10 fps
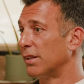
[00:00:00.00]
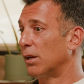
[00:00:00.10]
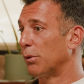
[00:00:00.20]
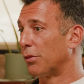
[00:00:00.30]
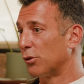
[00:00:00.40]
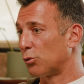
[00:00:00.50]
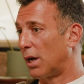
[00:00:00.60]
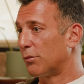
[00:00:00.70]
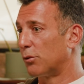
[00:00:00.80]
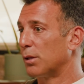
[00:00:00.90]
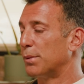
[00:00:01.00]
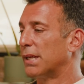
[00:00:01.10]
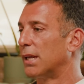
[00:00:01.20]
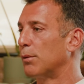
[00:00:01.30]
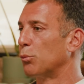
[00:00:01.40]
and then within travel, it
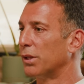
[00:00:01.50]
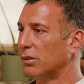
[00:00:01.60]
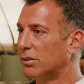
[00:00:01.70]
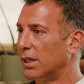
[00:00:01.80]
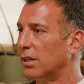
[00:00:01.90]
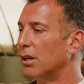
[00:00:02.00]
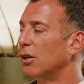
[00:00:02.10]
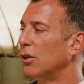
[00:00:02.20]
became real estate.